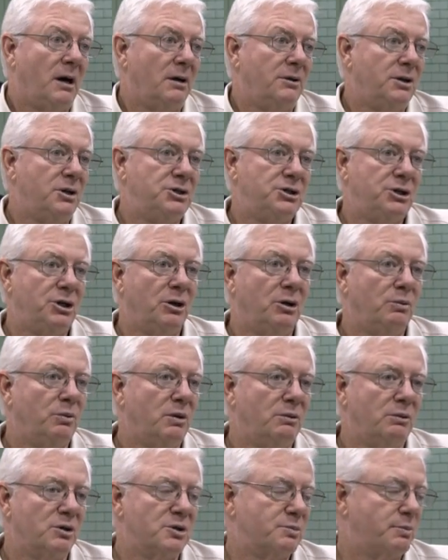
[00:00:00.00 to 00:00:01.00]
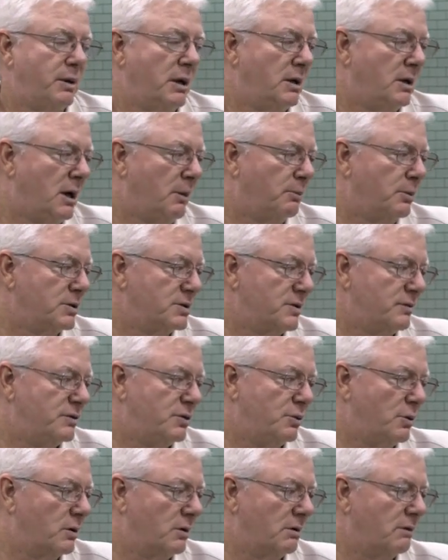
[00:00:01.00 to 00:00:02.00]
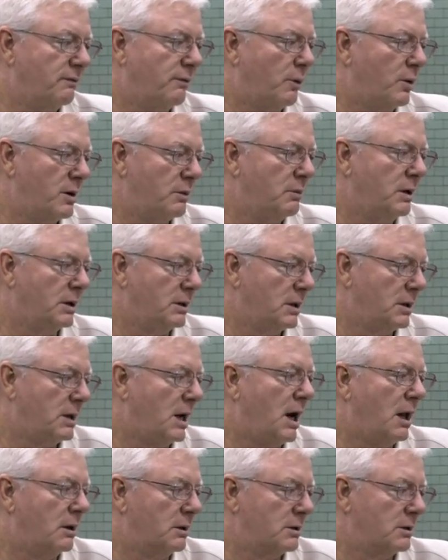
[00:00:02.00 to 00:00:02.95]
this year we will spend upwards of $240 million.